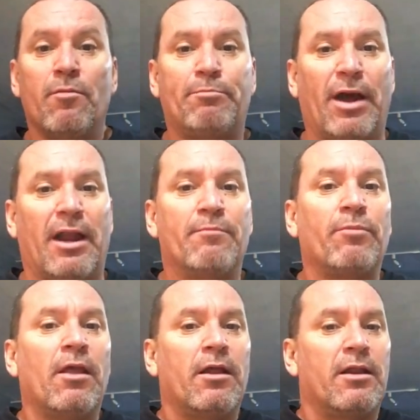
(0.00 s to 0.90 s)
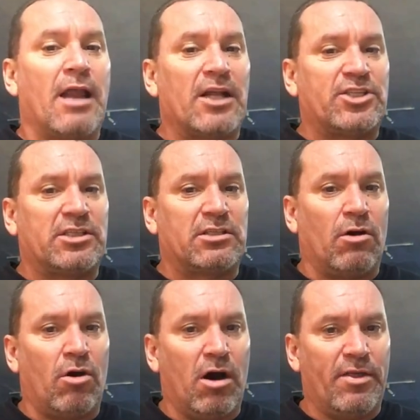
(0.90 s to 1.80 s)
but not just the
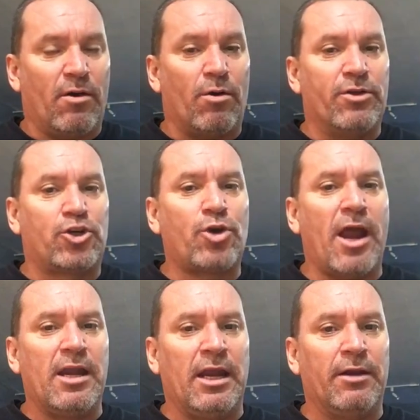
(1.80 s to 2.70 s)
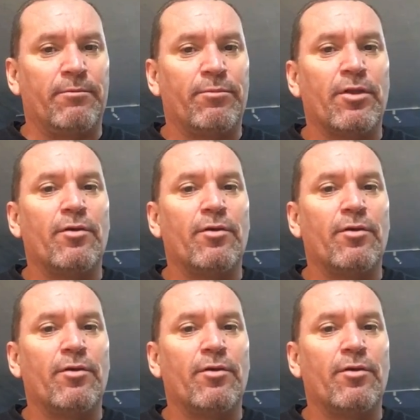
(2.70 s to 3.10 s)
roda or the training,